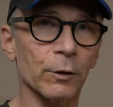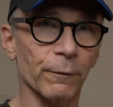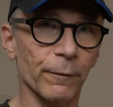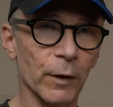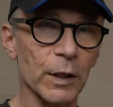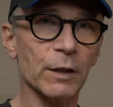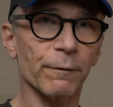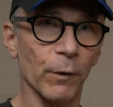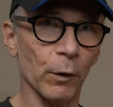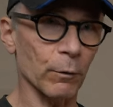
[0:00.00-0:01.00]
to first
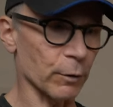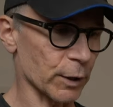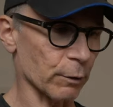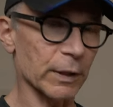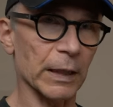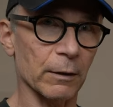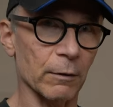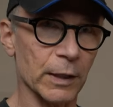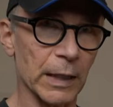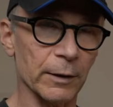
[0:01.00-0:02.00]
focus using
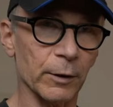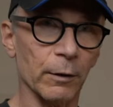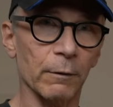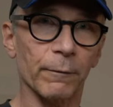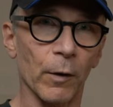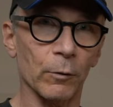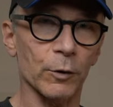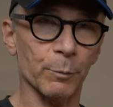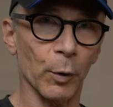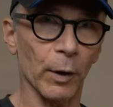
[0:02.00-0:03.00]
the center
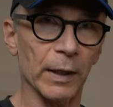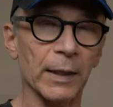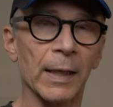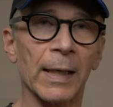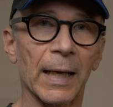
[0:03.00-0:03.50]
focus point